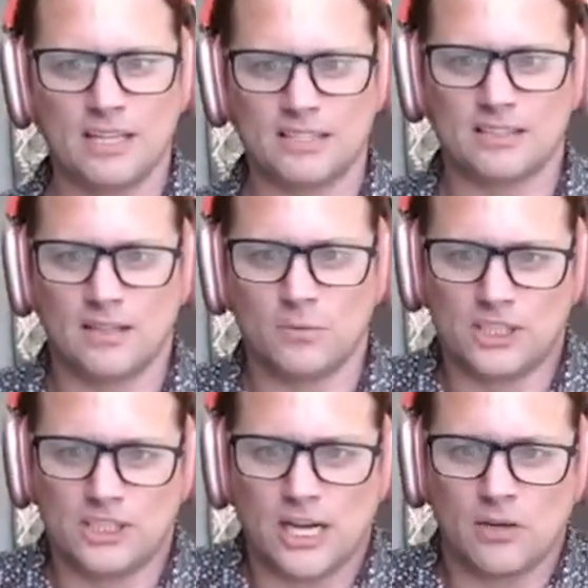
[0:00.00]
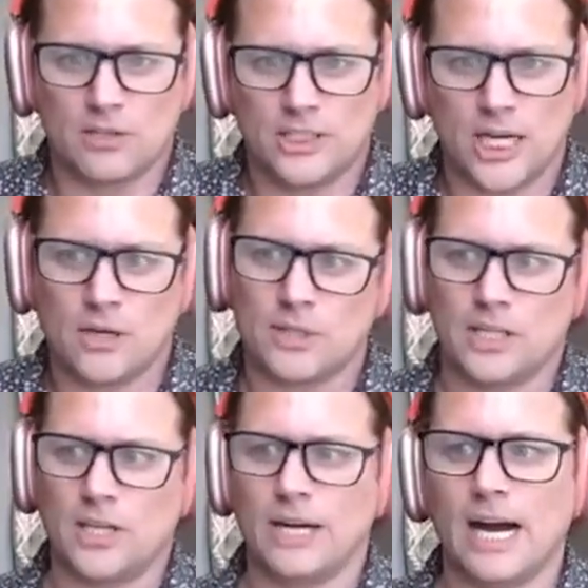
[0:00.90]
it's it was genuine genuine
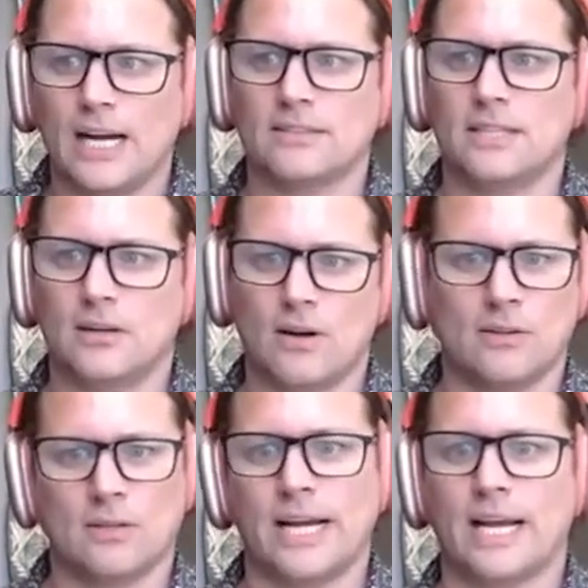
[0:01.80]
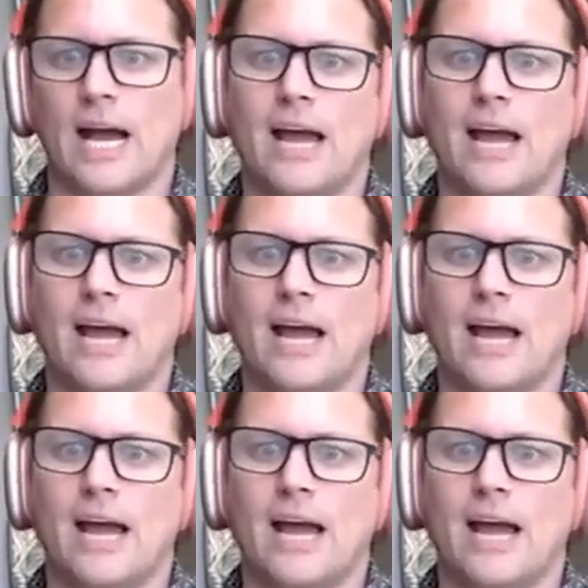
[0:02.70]
curiosity around like